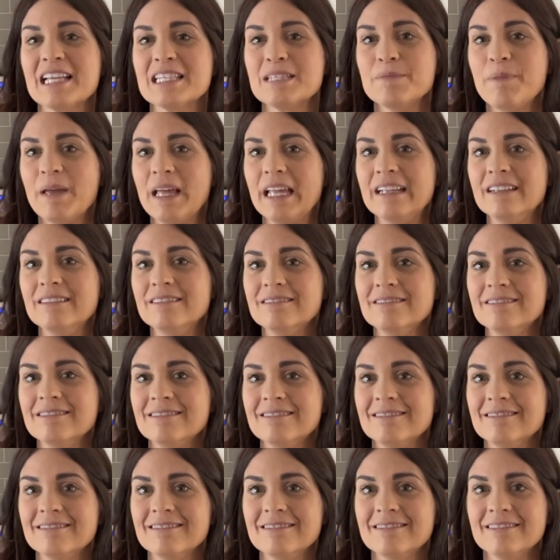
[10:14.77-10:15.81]
been
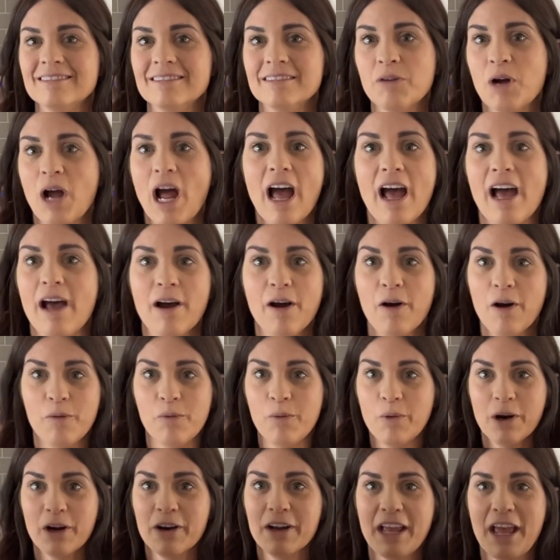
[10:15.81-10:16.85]

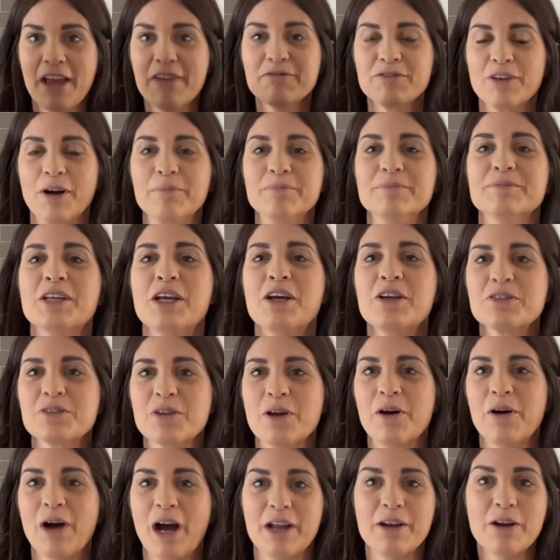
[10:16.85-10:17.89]
where it came from.
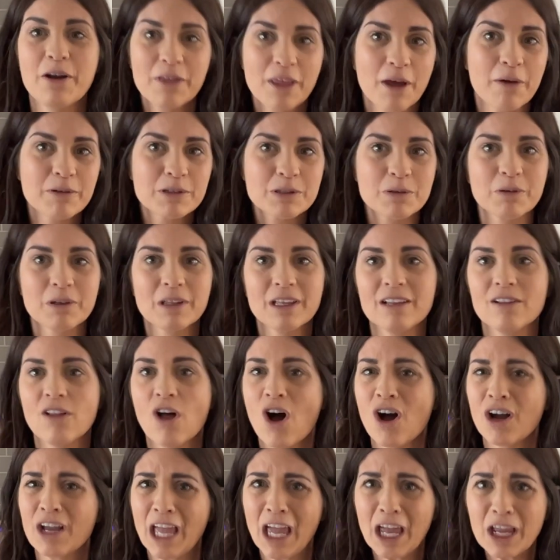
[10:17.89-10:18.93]
So I know that was a really
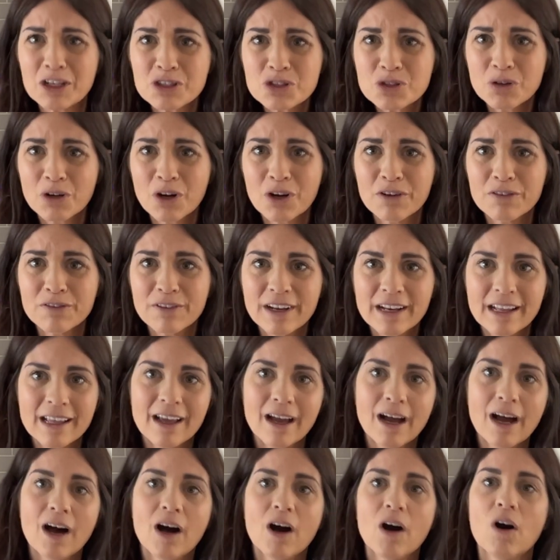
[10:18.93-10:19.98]
long intro video.
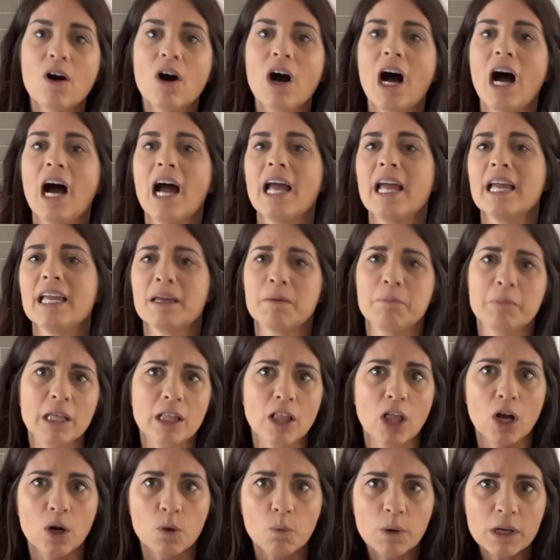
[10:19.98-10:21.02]
I can be
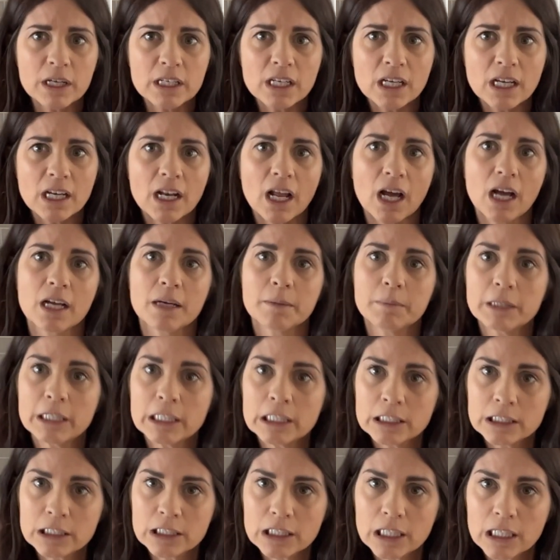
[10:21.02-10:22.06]
long-winded. I
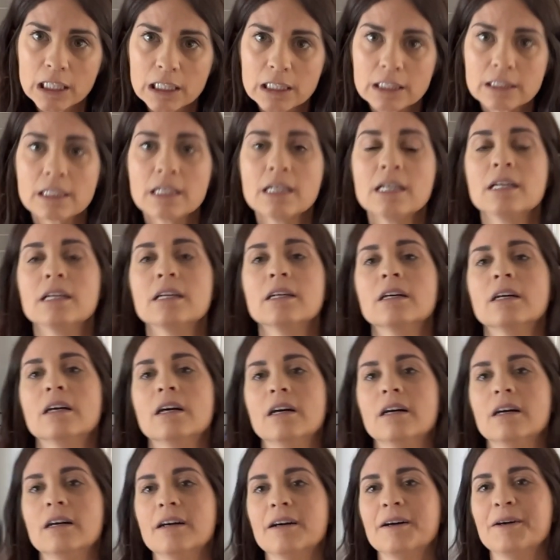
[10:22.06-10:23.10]
apologize.
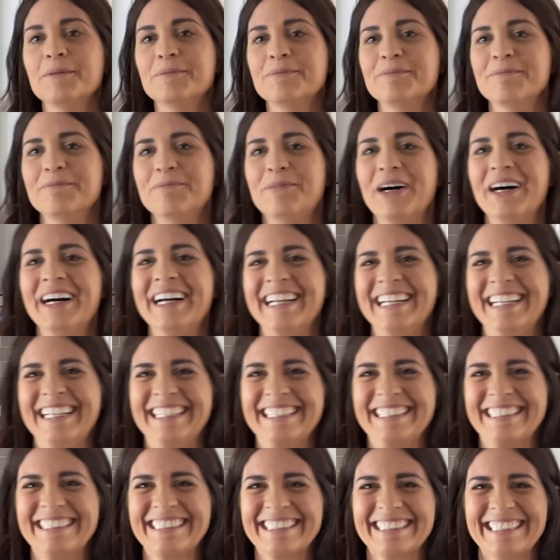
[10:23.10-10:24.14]

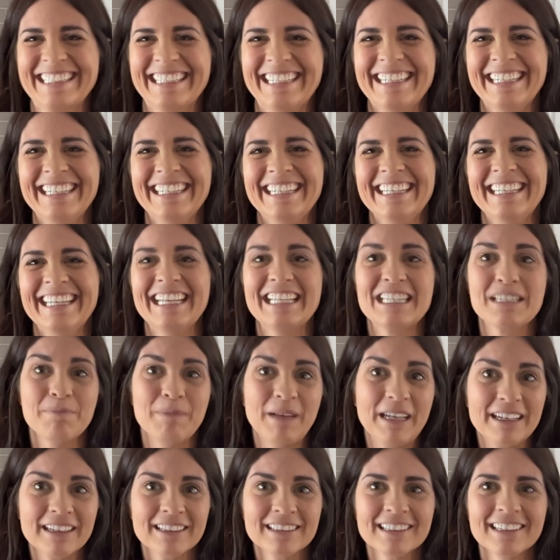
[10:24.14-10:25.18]
But it's
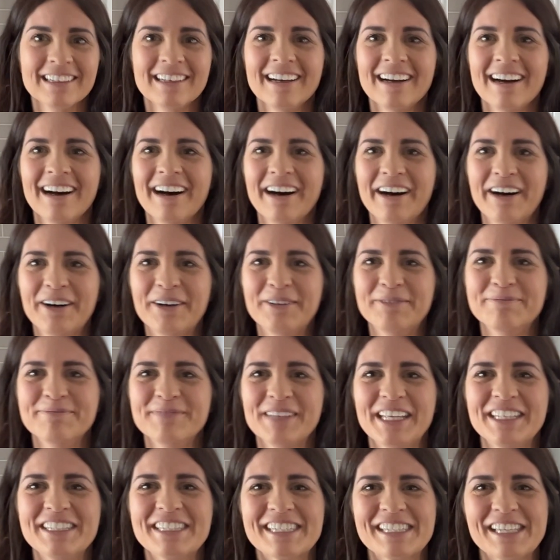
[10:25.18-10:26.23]
me.
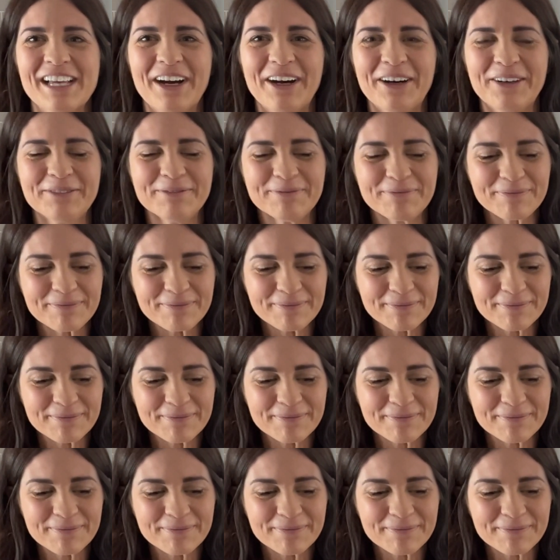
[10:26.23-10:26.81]
And so